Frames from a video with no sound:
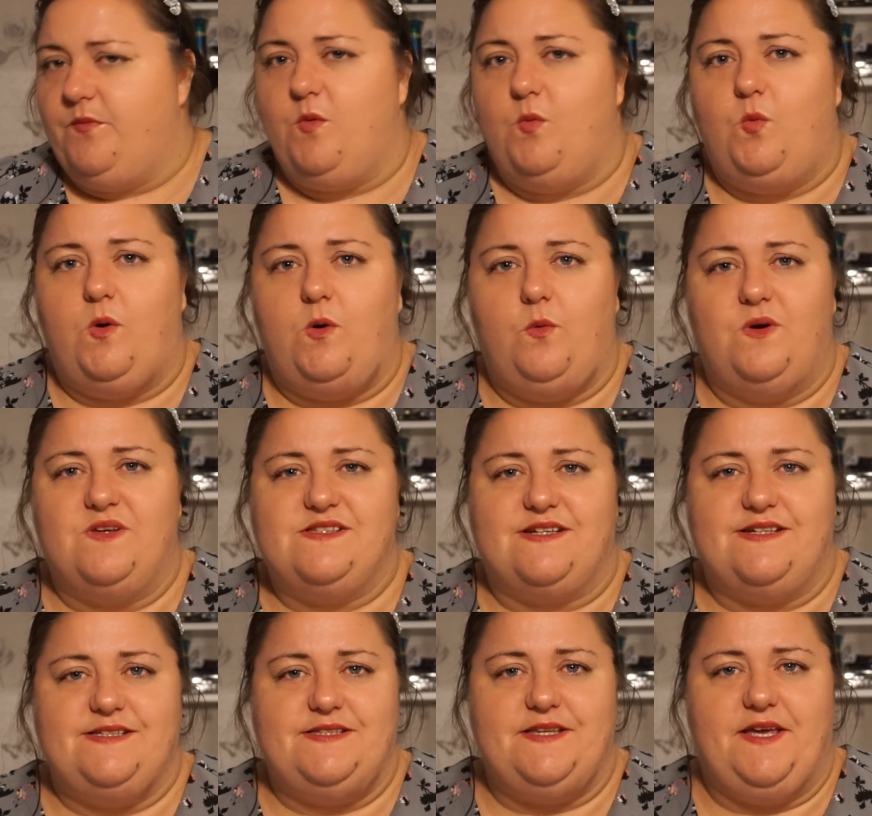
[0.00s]
What was
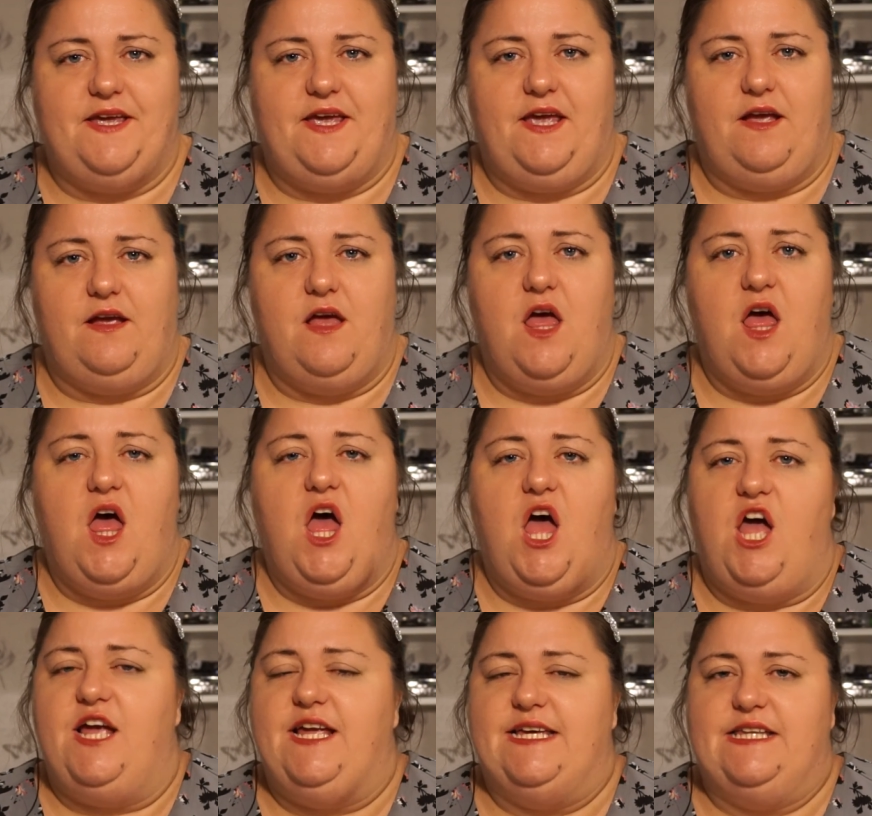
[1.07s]
I saying?
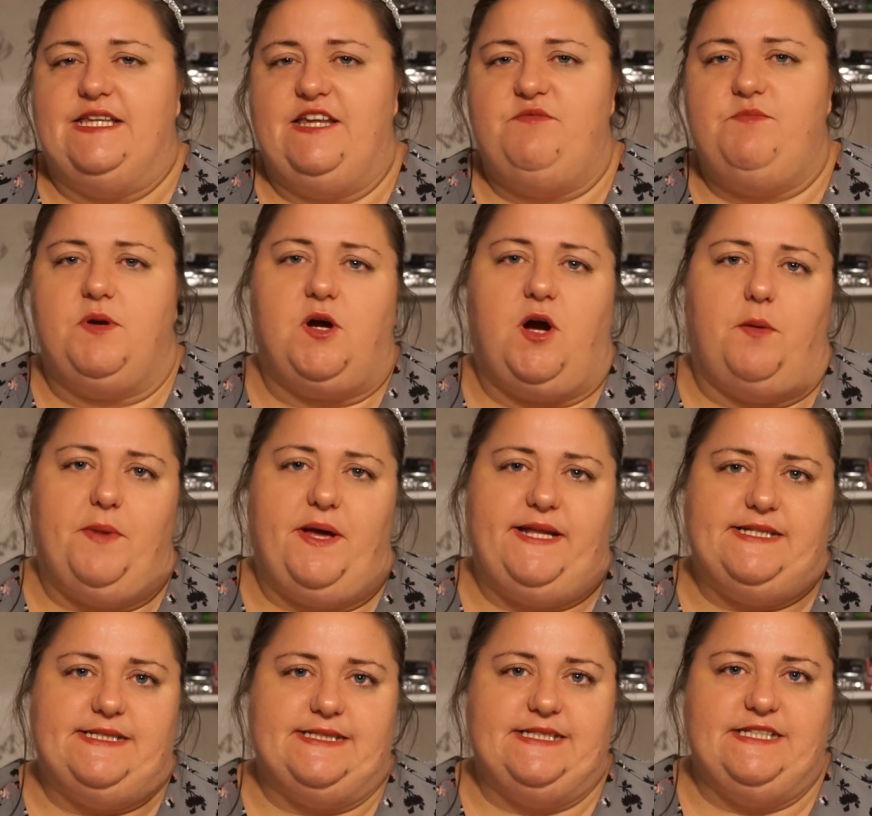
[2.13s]
Yeah, leave me
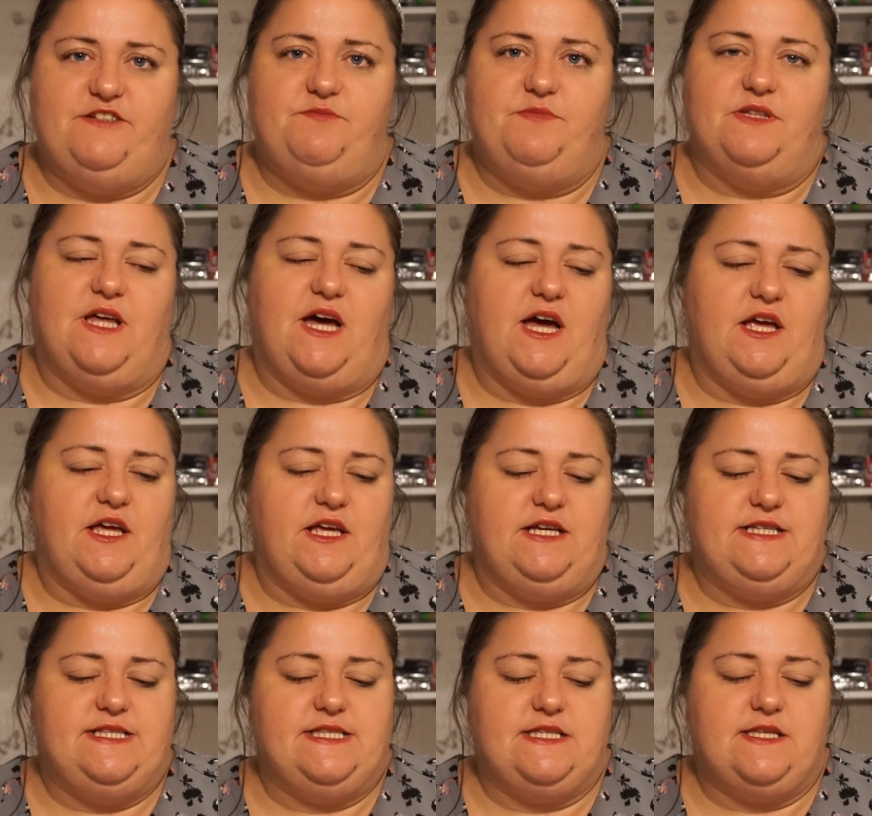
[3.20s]
comments, leave me
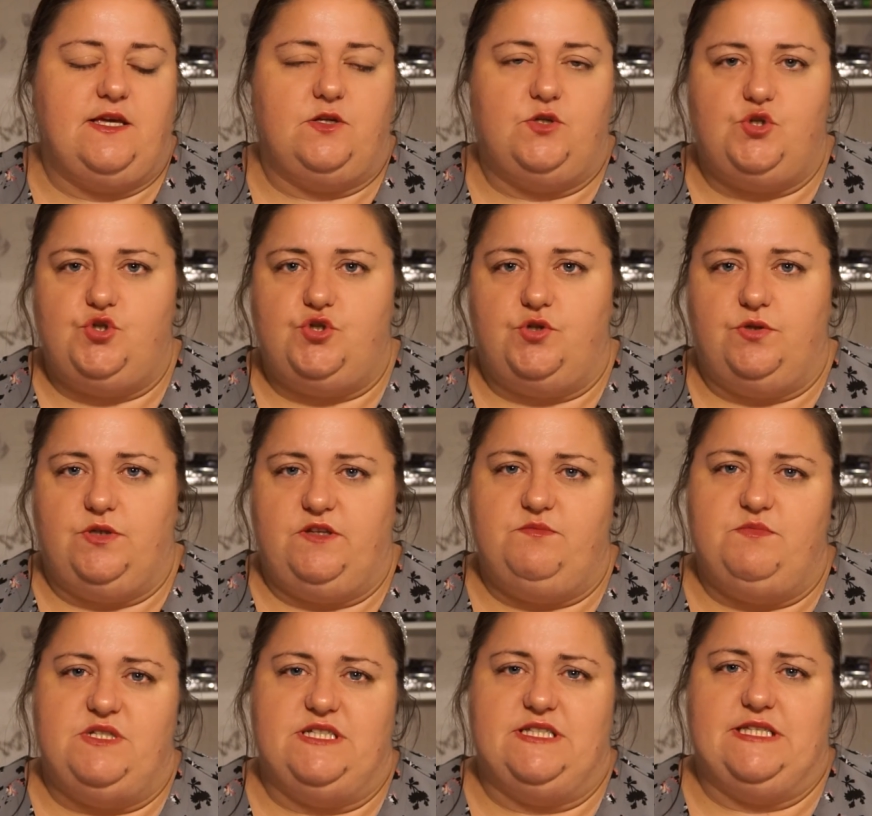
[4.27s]
likes. Don't leave
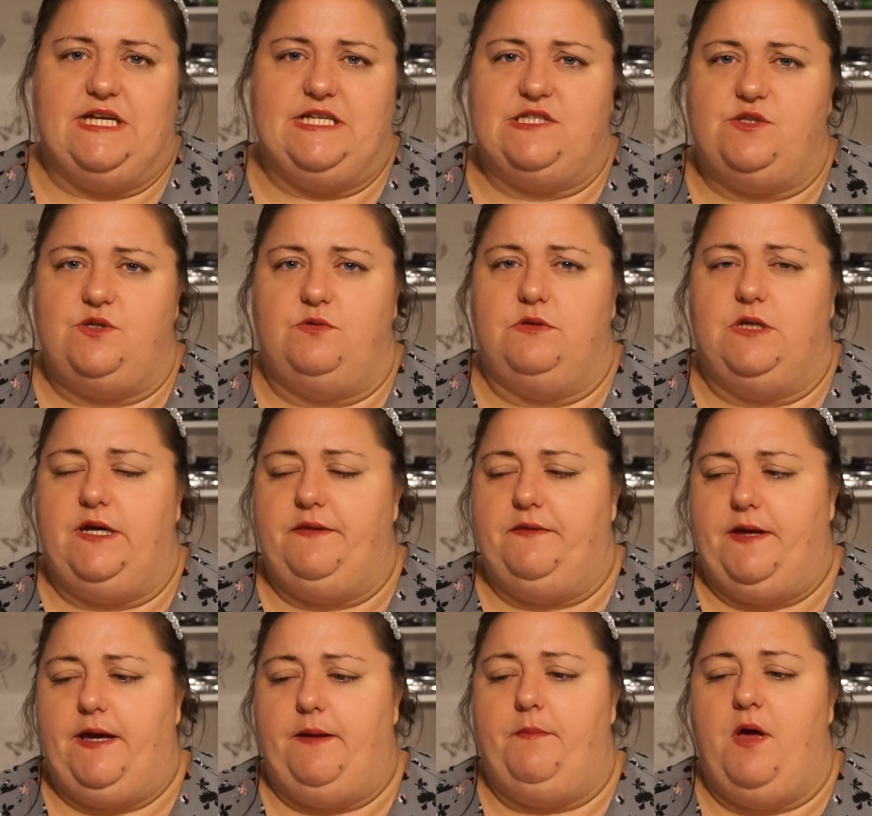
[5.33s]
me dislikes, I don't like
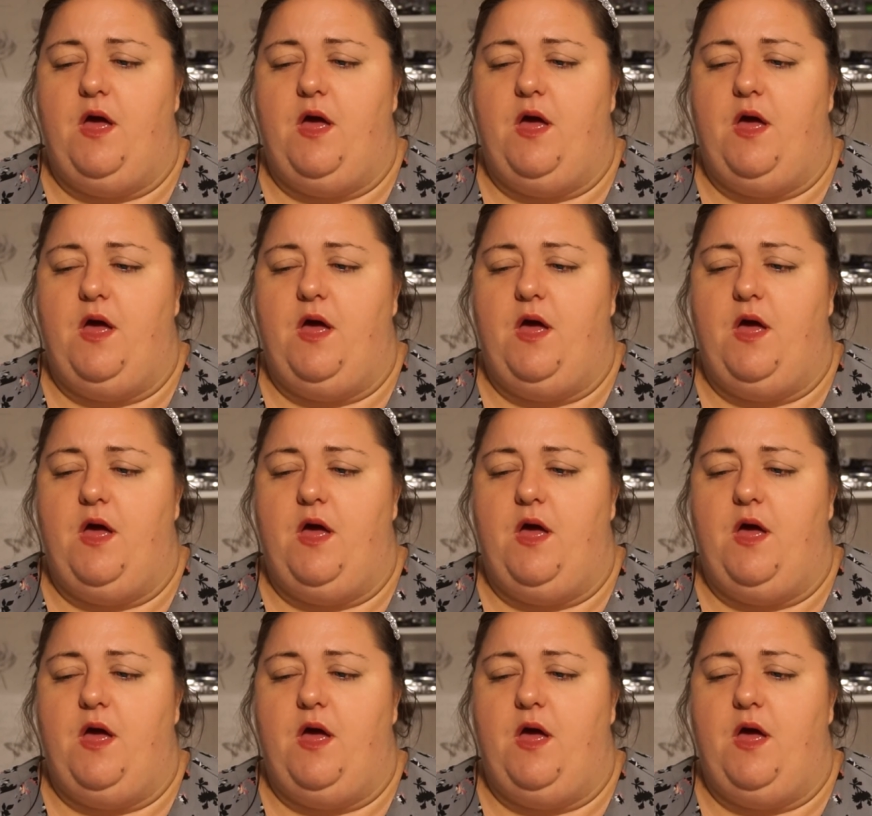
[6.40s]
them.